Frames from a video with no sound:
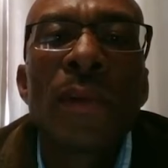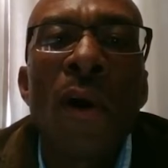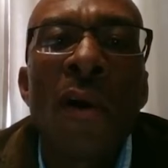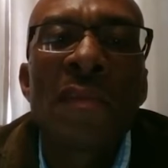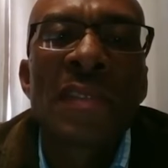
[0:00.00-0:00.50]

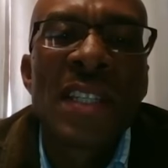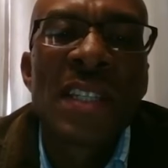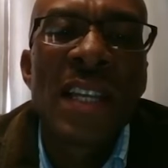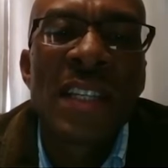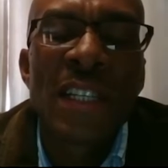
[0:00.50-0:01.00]
of
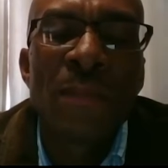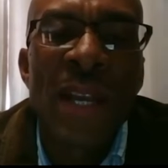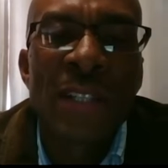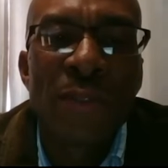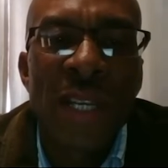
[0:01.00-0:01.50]
citizenship
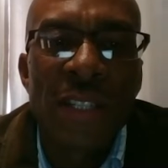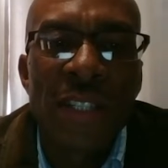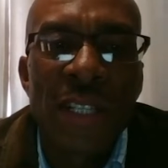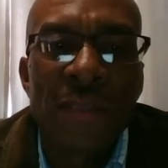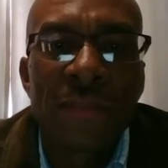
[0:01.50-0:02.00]

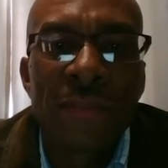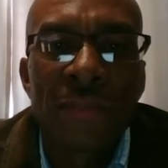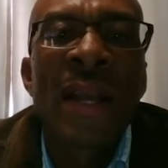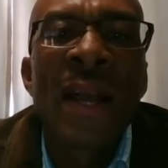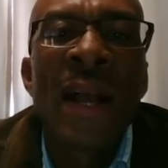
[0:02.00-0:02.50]
education.
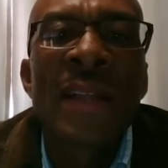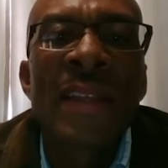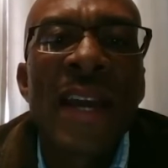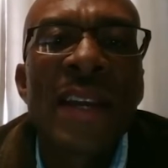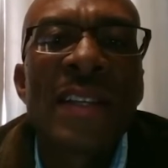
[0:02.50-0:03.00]

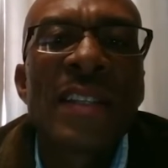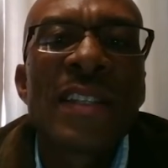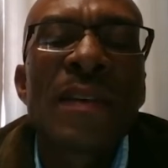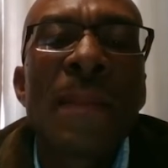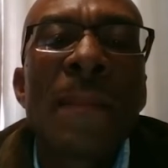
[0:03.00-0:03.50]
There
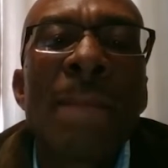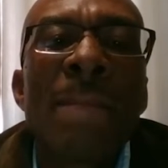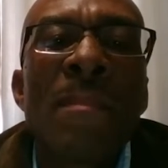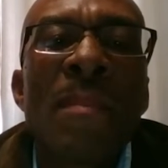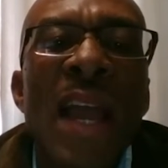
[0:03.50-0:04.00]
is
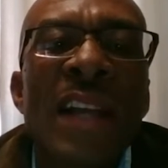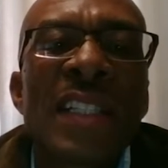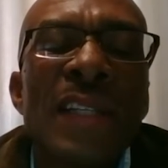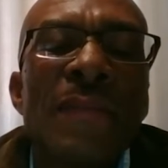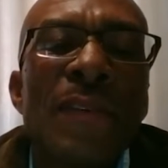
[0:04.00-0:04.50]

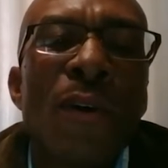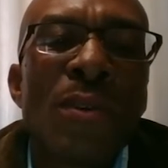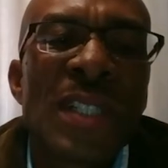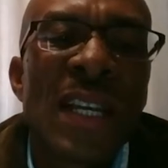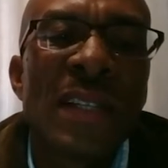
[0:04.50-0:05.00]
active
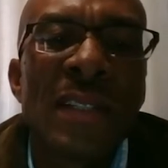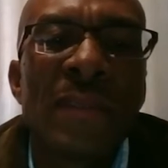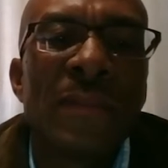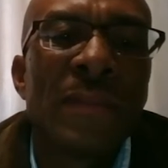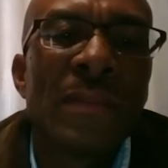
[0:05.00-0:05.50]
notion.
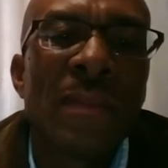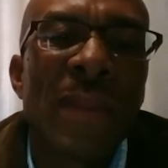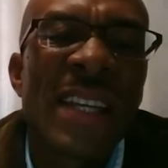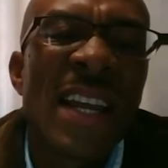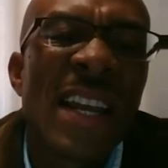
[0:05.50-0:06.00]

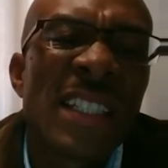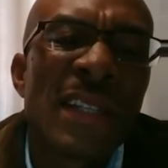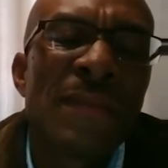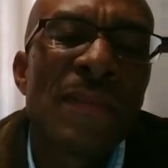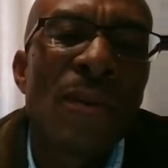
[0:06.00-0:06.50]
In an
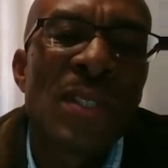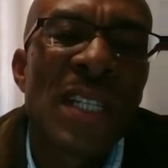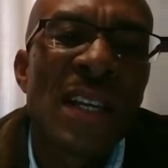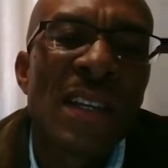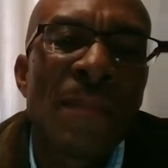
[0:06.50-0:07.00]
active
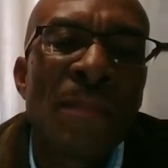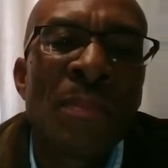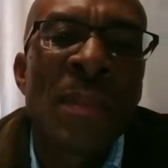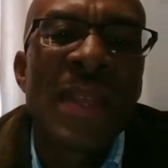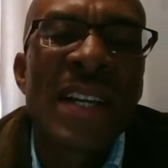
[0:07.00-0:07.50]
notion,
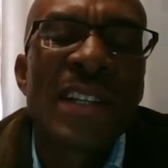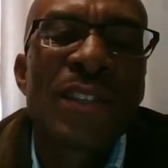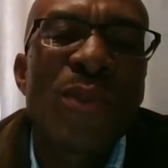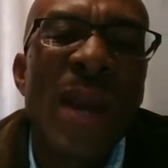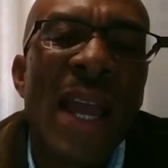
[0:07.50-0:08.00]
that
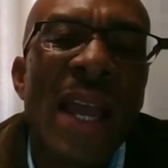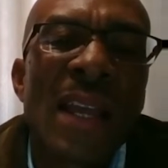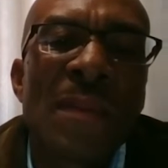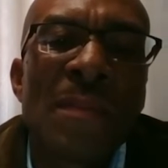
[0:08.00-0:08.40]
is where